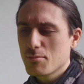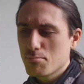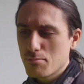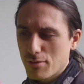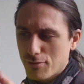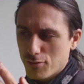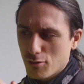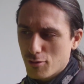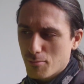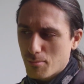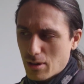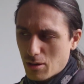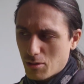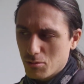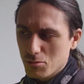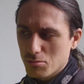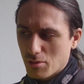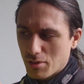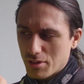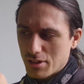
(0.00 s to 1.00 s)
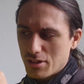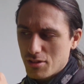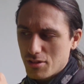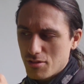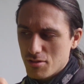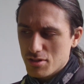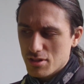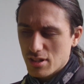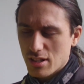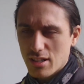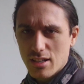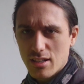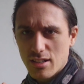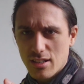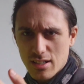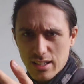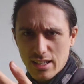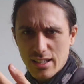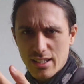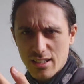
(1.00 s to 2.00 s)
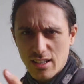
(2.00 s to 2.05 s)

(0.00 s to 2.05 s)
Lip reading: Before my old one, it used to click,